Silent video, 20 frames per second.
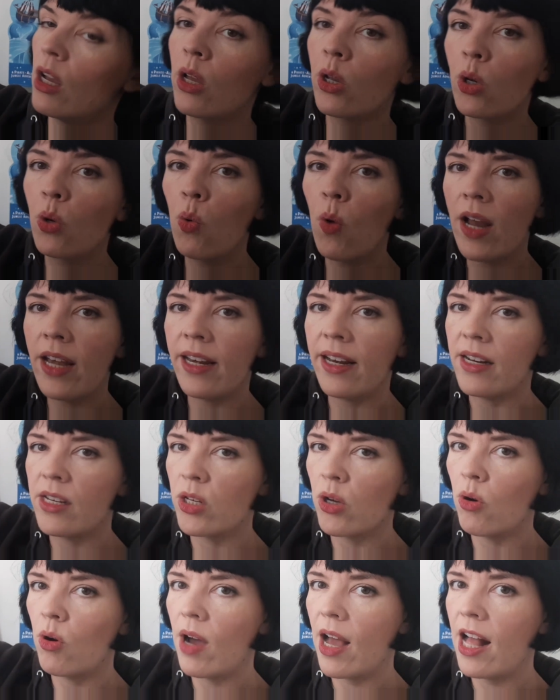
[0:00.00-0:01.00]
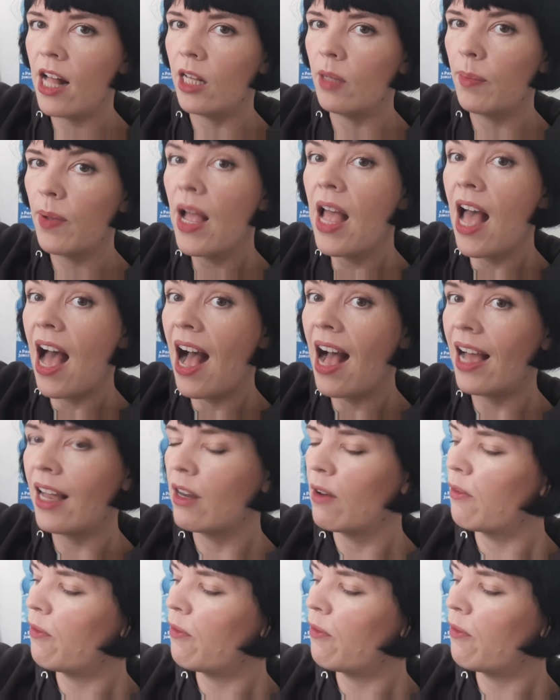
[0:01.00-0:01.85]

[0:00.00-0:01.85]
Gwen needs your help, and